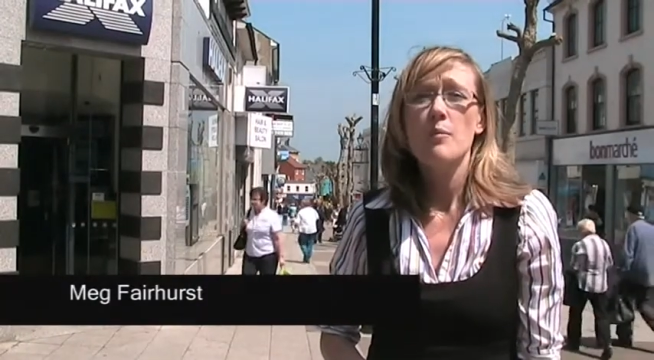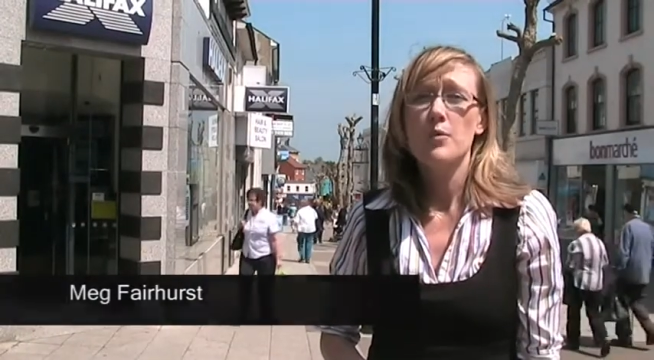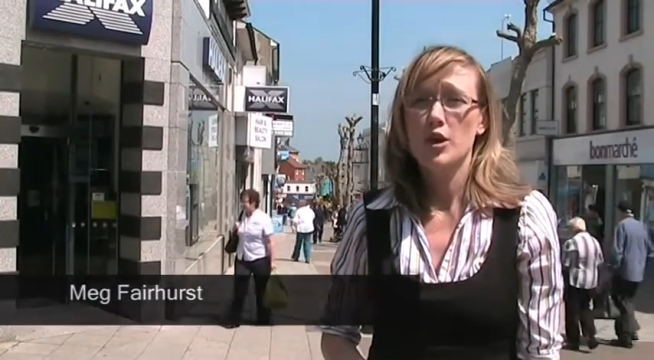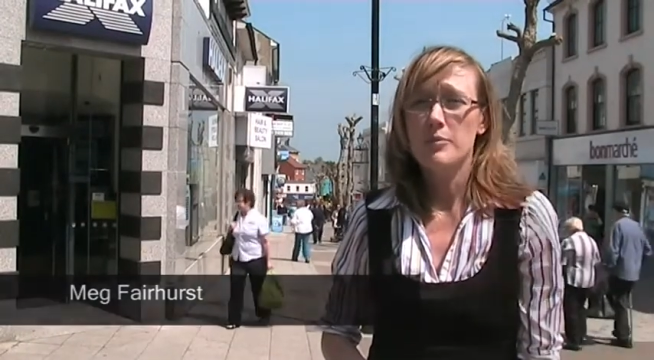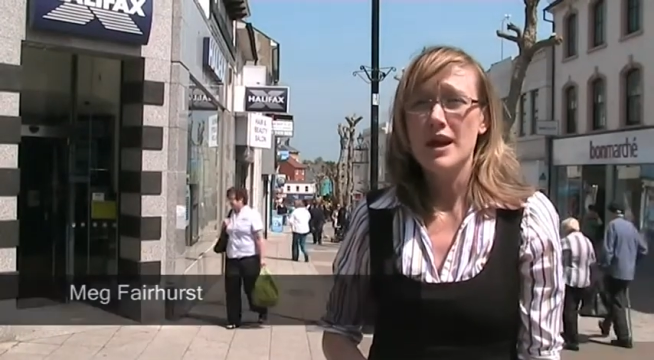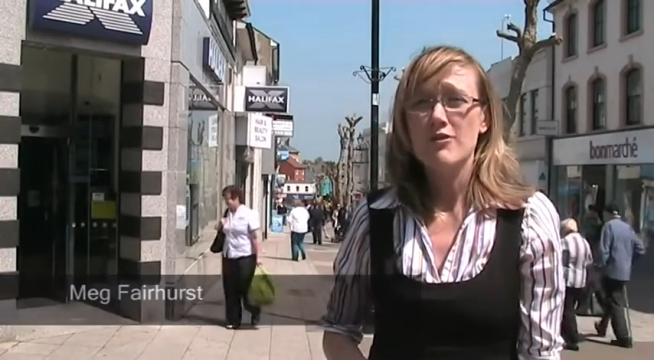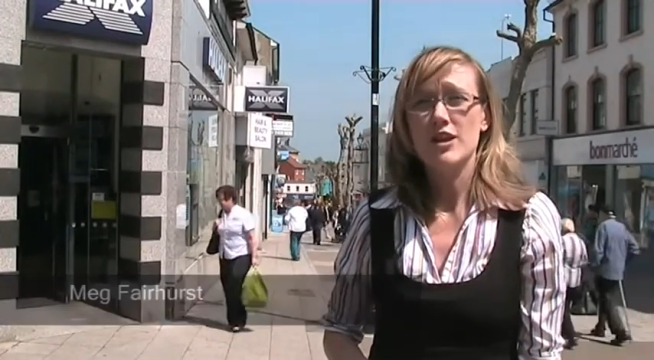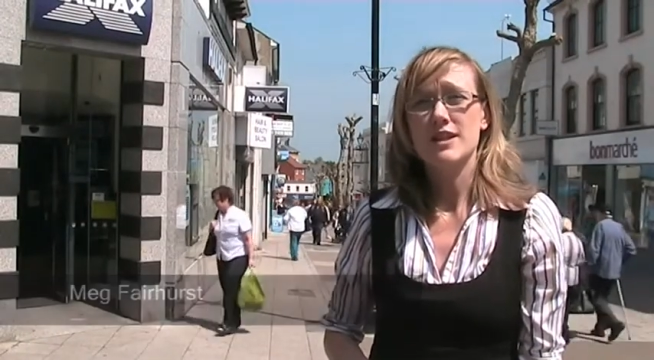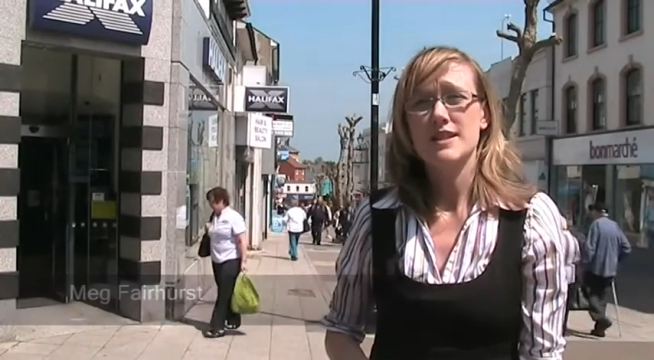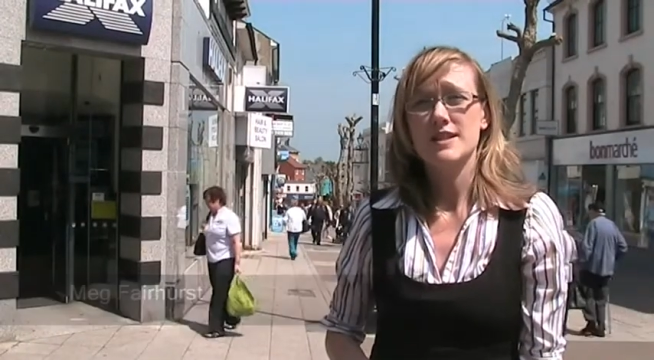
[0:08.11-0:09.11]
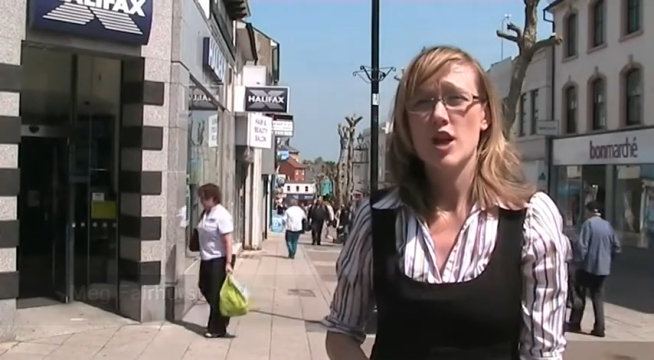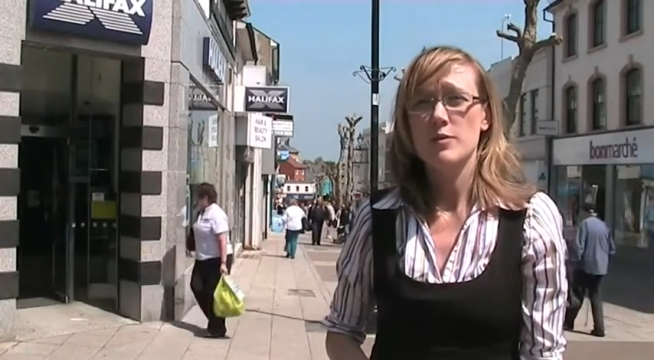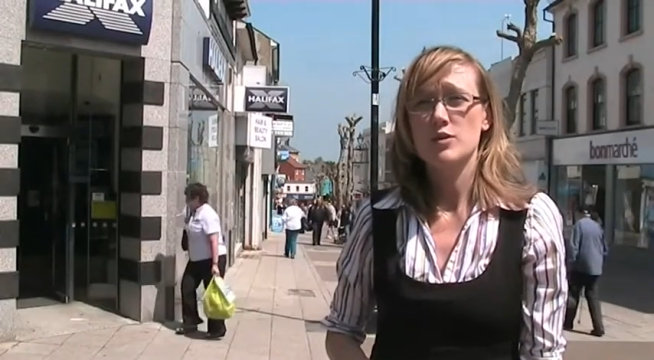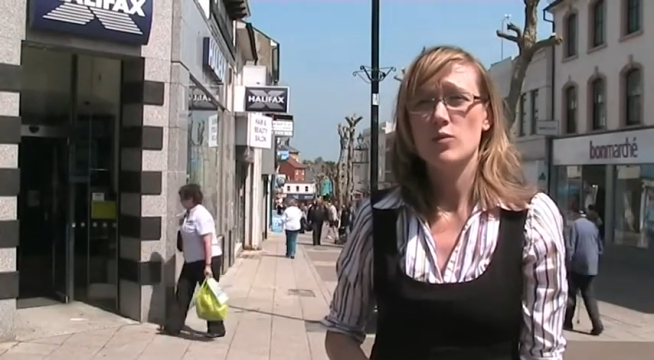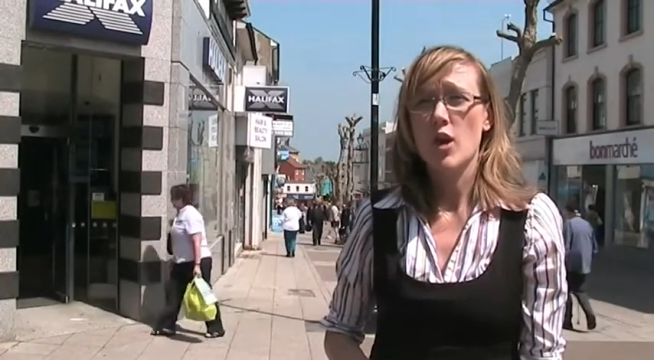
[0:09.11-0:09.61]
Buller Barracks is
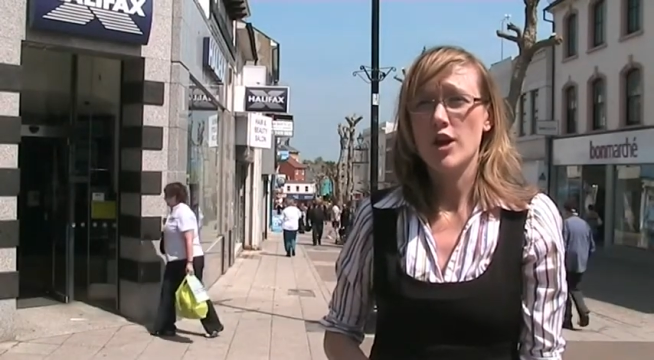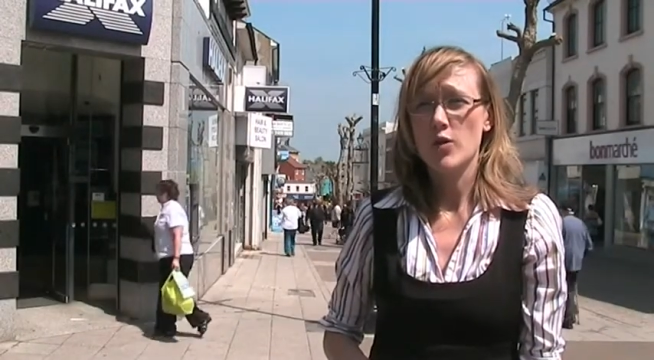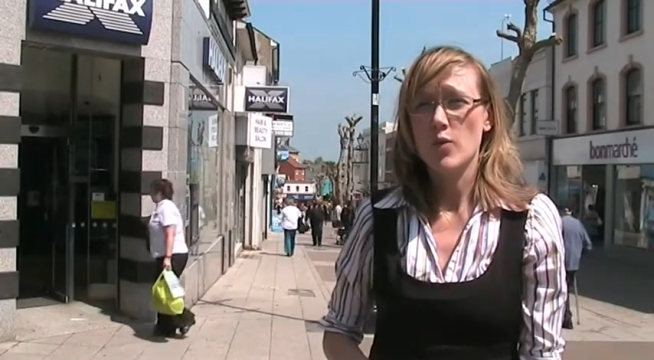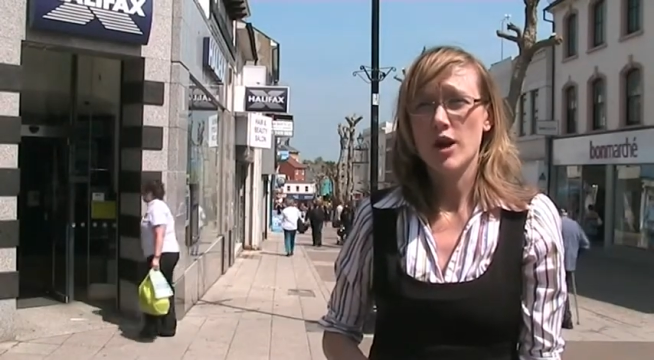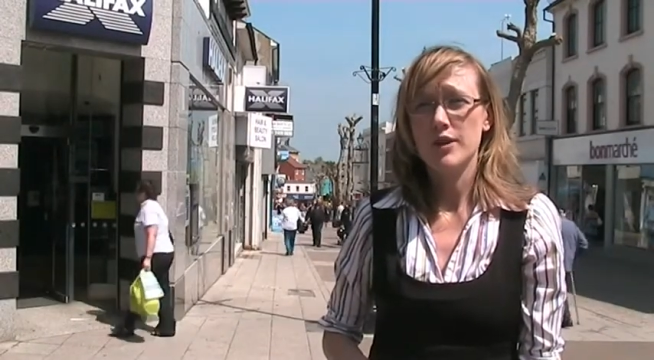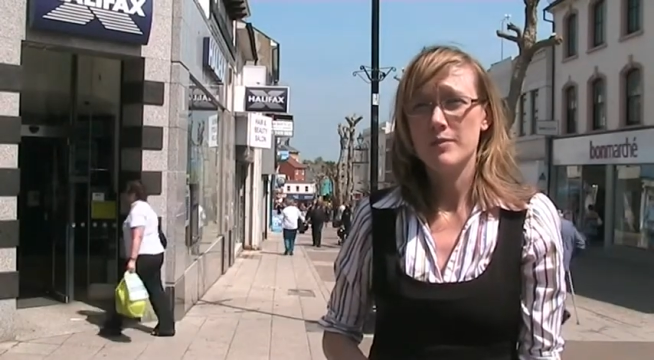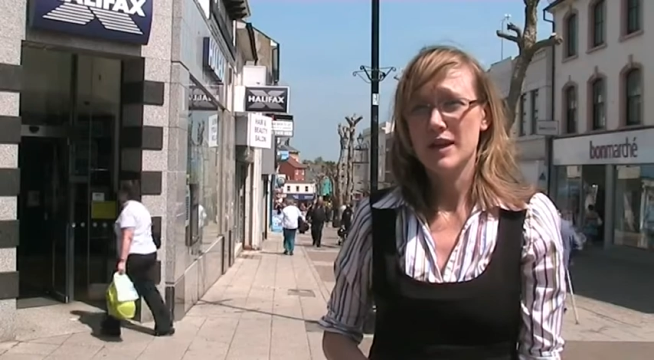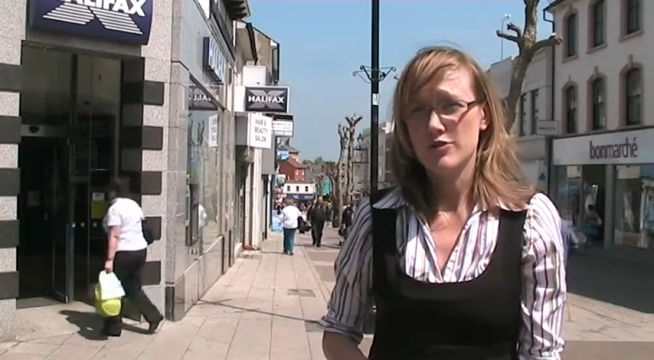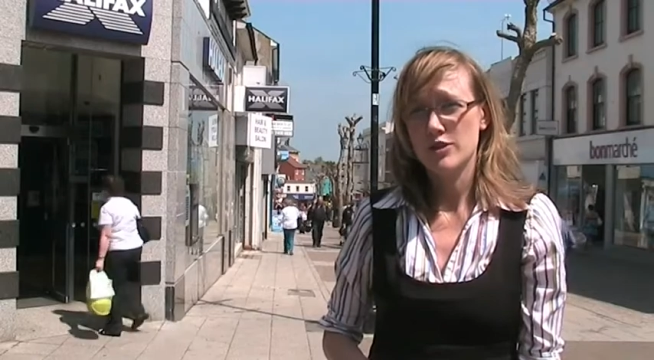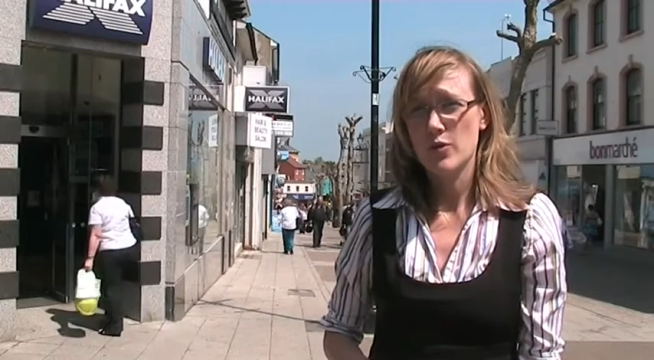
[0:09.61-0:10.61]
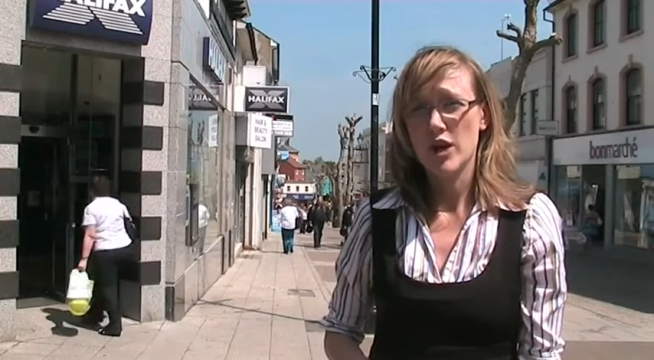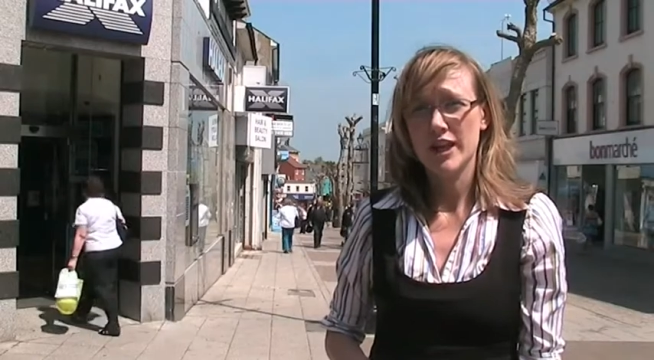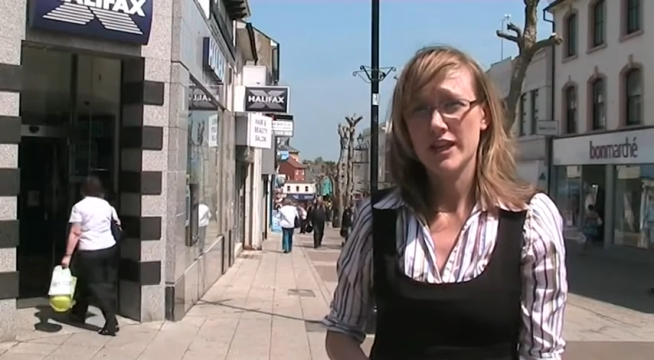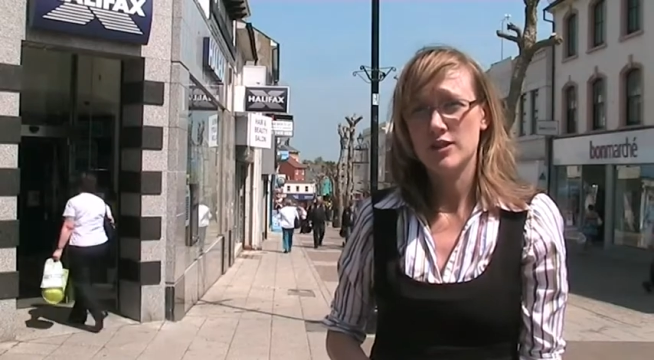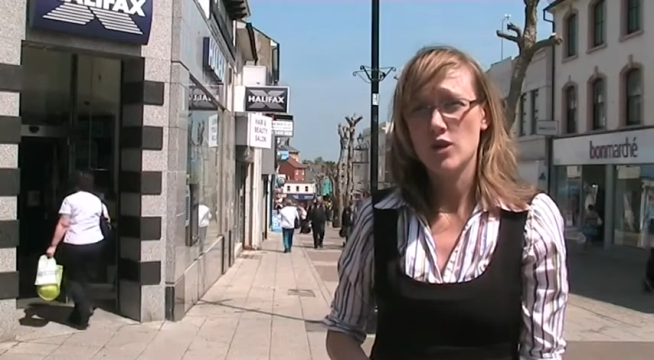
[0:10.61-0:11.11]
home to 101 military
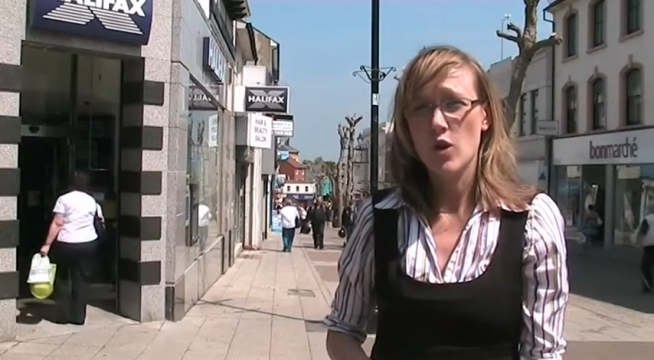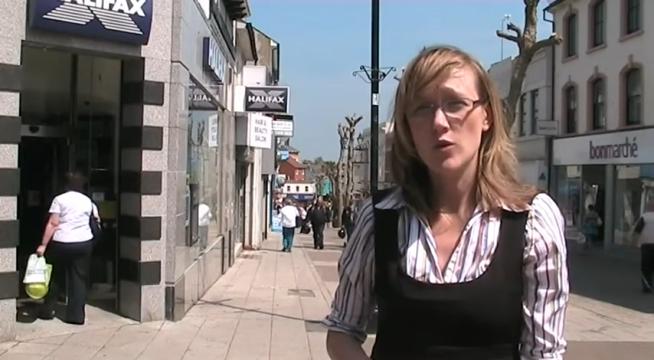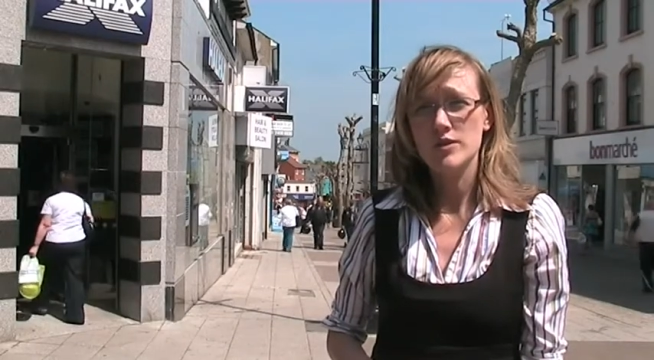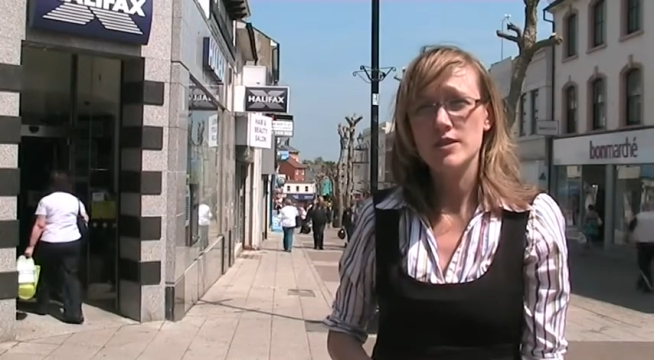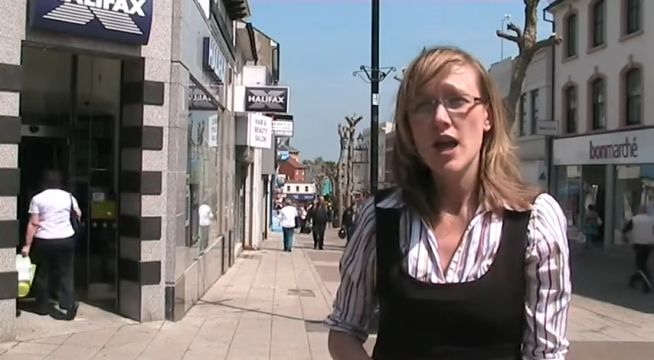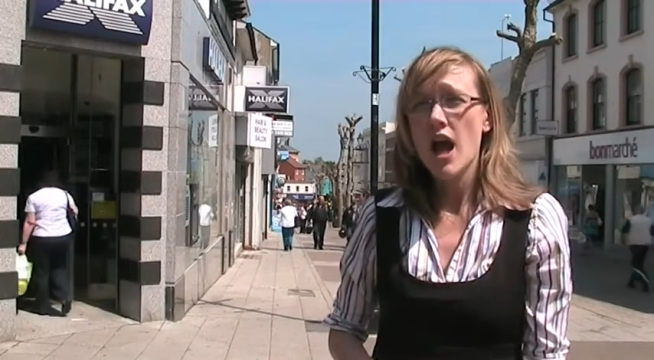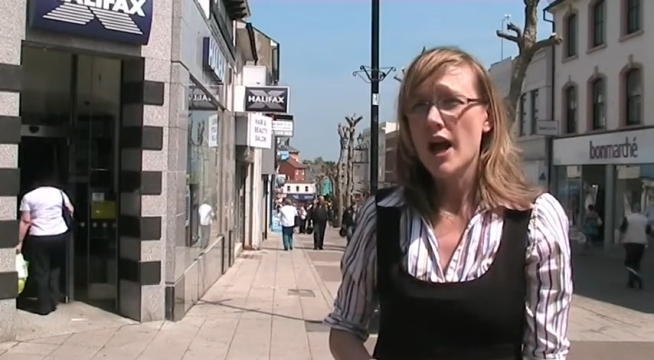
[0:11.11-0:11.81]
working dogs,